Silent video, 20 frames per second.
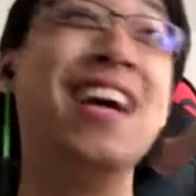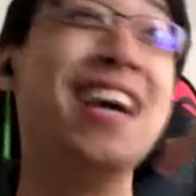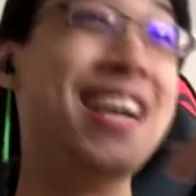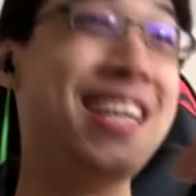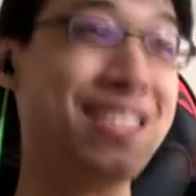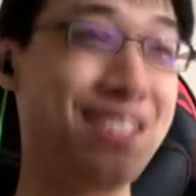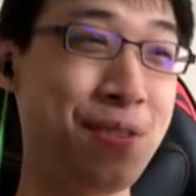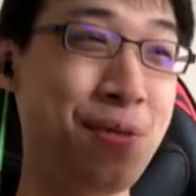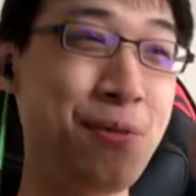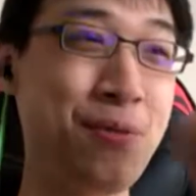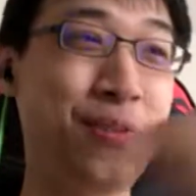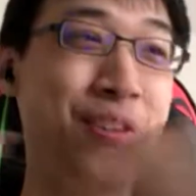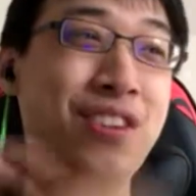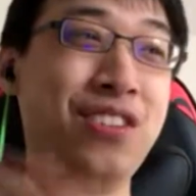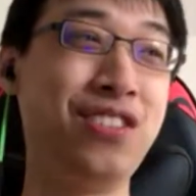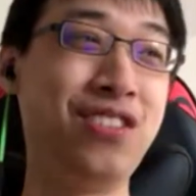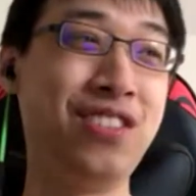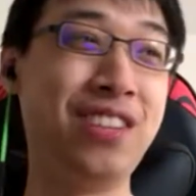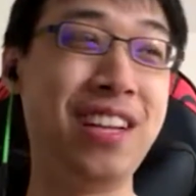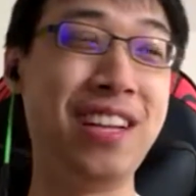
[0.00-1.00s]
it
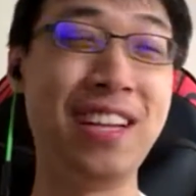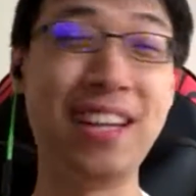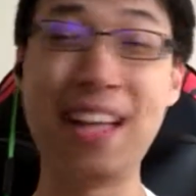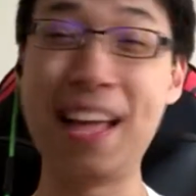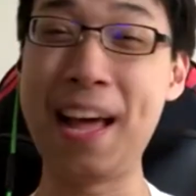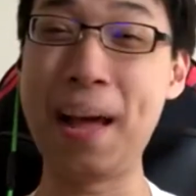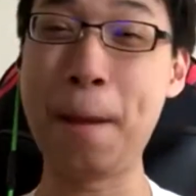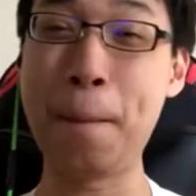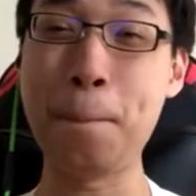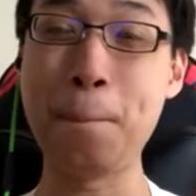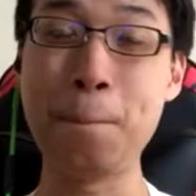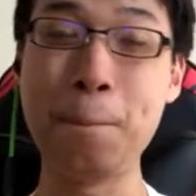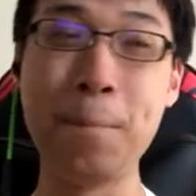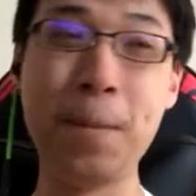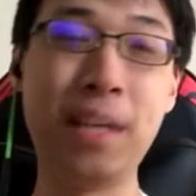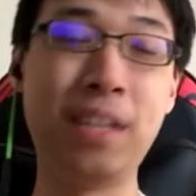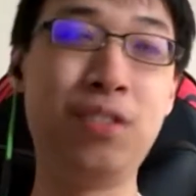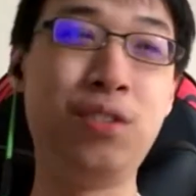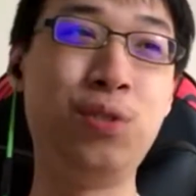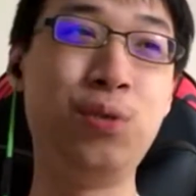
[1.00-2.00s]

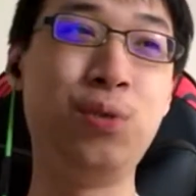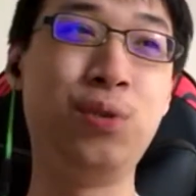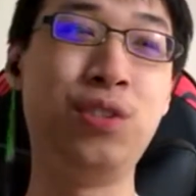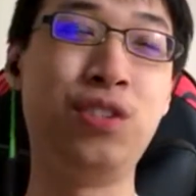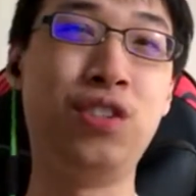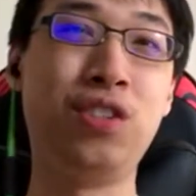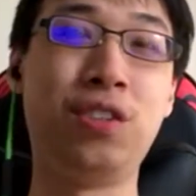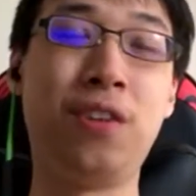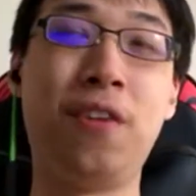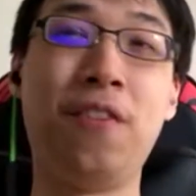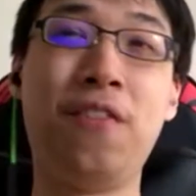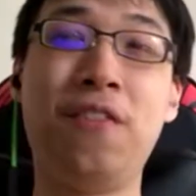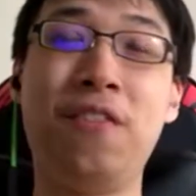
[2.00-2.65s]
makes you just